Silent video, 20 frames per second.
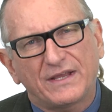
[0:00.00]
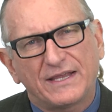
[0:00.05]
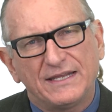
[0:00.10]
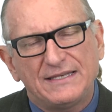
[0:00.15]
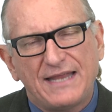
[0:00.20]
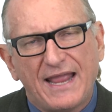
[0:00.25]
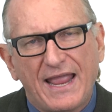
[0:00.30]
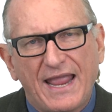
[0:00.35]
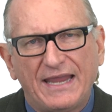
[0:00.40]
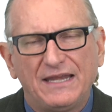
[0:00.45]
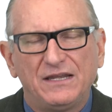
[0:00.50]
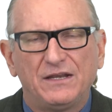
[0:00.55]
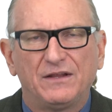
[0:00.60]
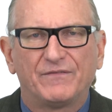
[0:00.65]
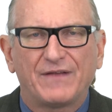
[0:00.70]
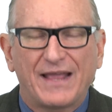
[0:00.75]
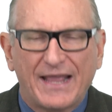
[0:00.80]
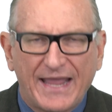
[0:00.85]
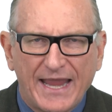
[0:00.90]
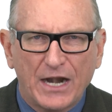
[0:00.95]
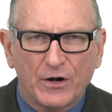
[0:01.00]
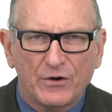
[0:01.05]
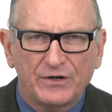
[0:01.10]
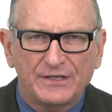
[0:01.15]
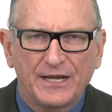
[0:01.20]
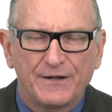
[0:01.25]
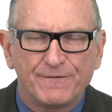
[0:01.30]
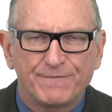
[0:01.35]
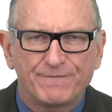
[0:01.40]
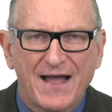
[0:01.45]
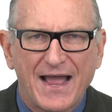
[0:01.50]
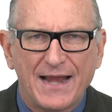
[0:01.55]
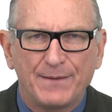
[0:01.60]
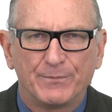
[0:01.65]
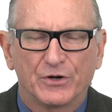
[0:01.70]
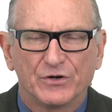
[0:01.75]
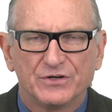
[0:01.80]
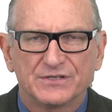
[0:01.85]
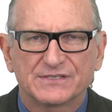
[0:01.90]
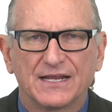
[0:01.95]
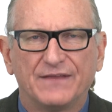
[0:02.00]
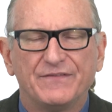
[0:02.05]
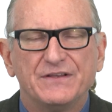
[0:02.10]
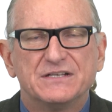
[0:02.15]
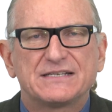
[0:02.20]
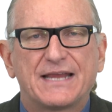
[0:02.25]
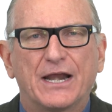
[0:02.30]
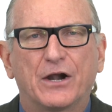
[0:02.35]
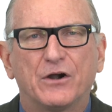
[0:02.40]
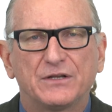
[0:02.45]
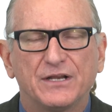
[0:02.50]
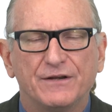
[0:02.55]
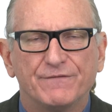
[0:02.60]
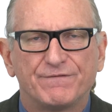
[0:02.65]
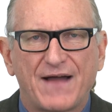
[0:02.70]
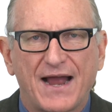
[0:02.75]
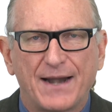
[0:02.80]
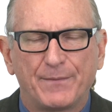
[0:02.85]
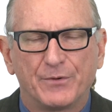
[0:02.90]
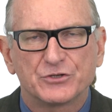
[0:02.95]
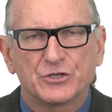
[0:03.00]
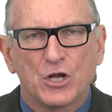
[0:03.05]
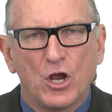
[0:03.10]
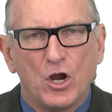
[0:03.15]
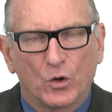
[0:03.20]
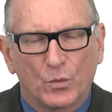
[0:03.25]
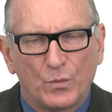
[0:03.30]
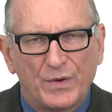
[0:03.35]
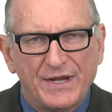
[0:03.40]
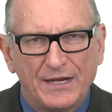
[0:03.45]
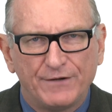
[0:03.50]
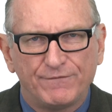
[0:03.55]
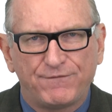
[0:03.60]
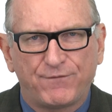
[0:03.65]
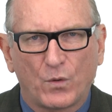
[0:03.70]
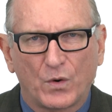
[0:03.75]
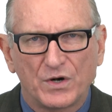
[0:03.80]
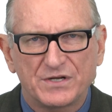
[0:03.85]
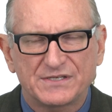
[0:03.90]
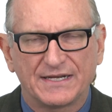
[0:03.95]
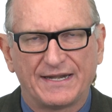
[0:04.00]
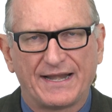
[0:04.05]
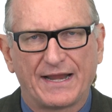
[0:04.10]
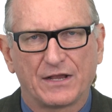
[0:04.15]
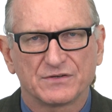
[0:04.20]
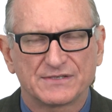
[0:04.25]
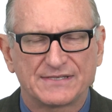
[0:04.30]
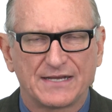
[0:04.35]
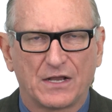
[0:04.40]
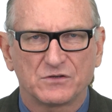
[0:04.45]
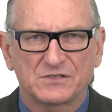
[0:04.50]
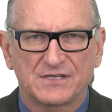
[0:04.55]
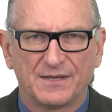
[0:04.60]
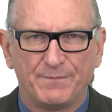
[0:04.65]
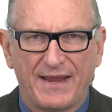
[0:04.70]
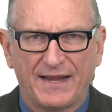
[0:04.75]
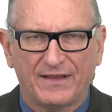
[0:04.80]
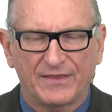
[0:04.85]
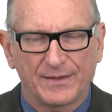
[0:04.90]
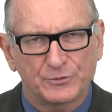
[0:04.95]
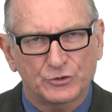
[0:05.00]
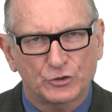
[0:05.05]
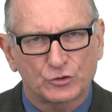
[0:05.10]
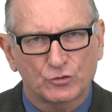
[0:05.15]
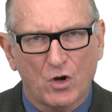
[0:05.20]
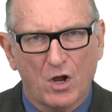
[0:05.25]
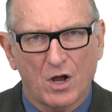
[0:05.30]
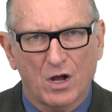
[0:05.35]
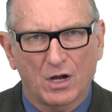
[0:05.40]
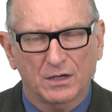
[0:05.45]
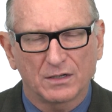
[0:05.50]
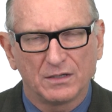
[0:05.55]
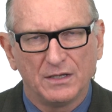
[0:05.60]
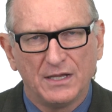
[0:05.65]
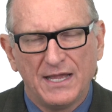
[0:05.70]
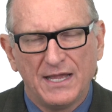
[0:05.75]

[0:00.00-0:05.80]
contain keratin fibers, and these keratin fibers reinforce the nail cells and make them strong.